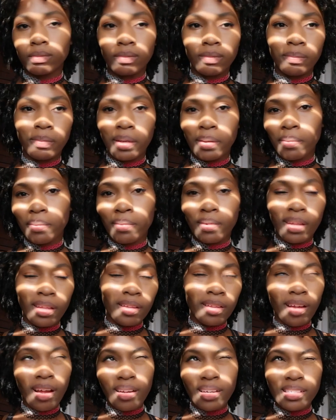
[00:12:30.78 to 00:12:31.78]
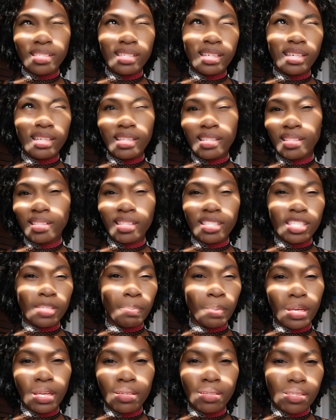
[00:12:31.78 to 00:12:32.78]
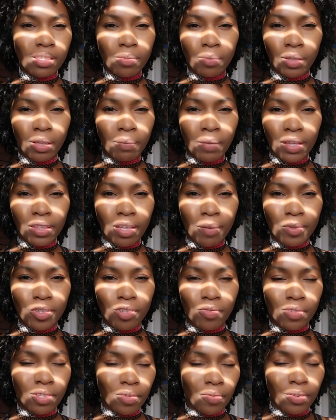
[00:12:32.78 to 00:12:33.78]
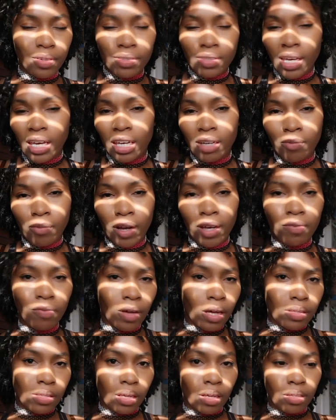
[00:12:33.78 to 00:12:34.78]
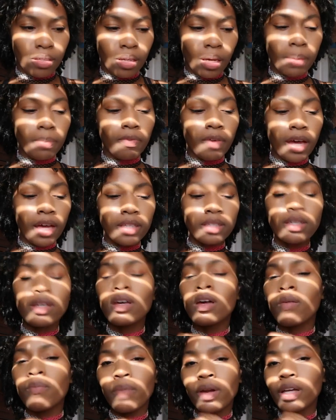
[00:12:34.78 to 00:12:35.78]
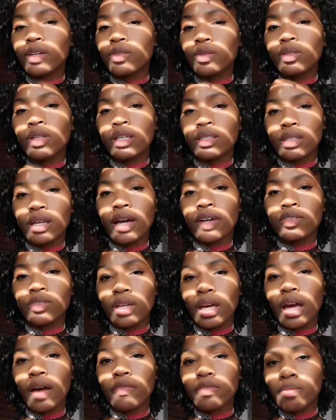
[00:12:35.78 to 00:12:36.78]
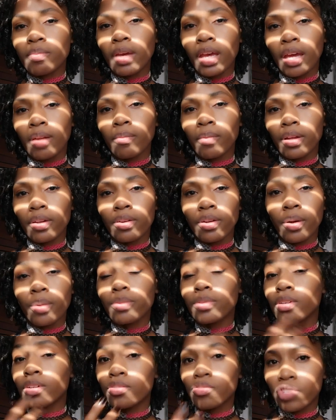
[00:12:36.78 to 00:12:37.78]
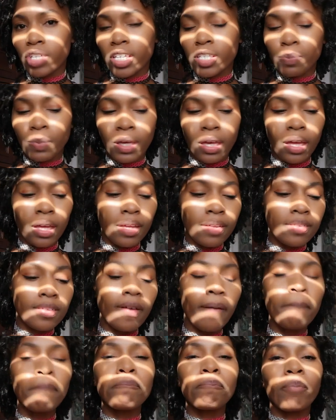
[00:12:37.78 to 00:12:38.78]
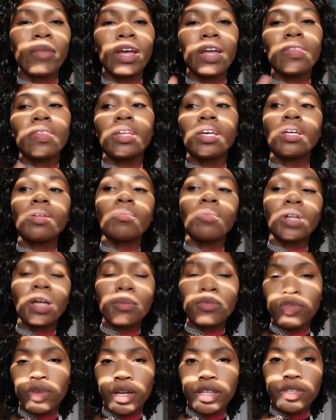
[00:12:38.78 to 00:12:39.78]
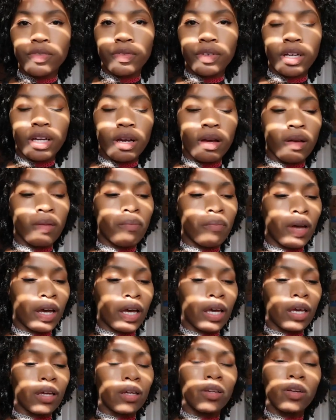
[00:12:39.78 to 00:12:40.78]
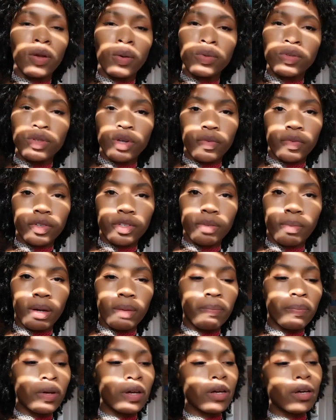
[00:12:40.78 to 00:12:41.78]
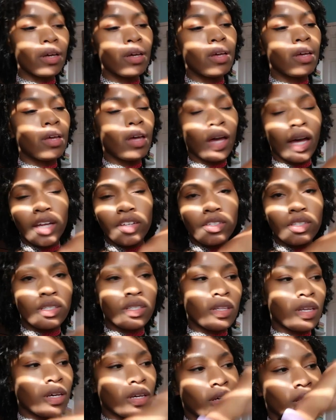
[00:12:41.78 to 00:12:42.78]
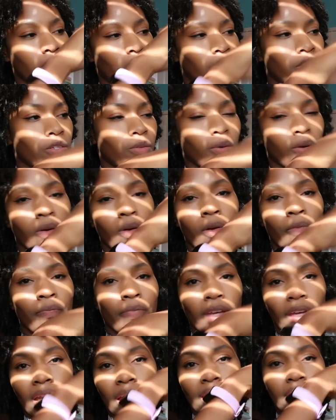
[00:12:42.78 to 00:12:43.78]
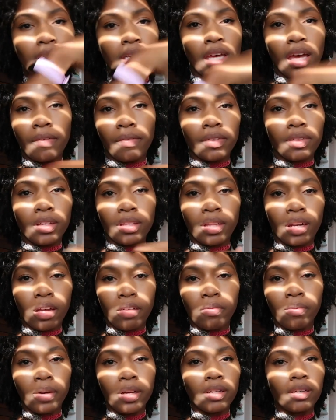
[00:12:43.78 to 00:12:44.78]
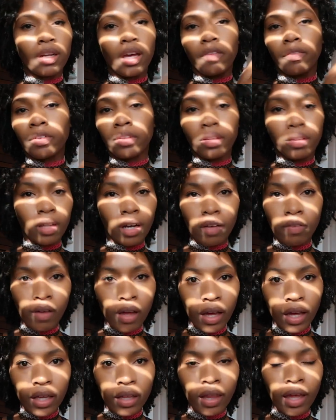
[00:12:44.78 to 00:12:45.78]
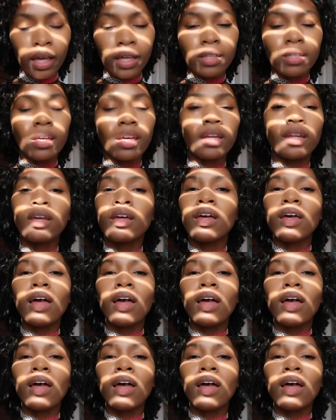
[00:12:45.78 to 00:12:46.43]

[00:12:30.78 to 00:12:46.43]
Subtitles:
I mean, honestly, the speed doesn't really make that much of a difference. I can write fast, I can type fast, but I do like to actually have some handwritten notes just because. And then when I'm transferring my notes over to my book, I just look and I scroll and I see everything that I've written, everything that I've highlighted.